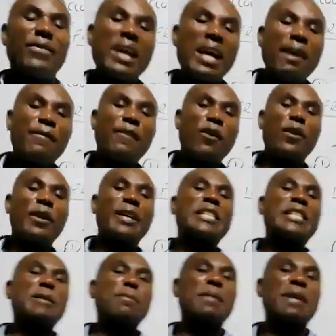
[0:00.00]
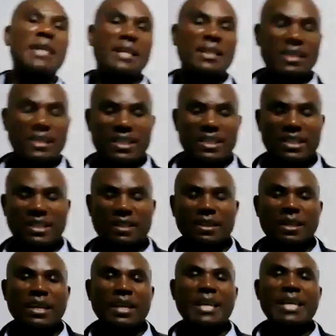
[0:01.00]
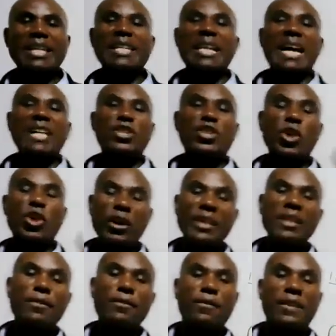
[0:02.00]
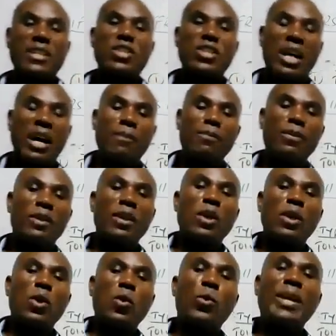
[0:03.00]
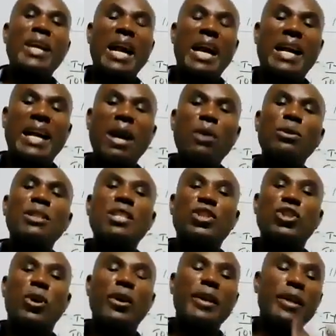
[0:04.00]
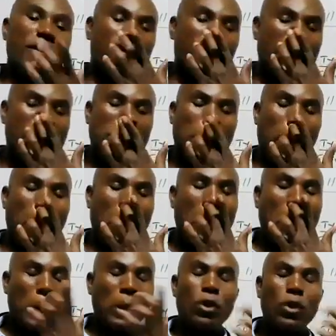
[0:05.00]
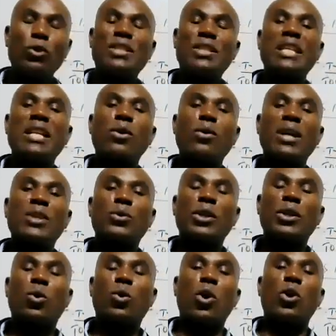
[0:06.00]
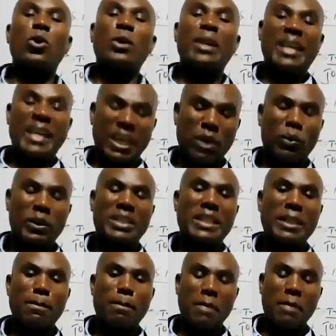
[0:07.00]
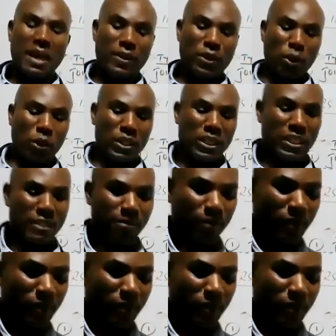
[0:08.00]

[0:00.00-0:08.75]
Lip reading: Therefore, it means in a joint venture, we account joint venture using what we call equity method.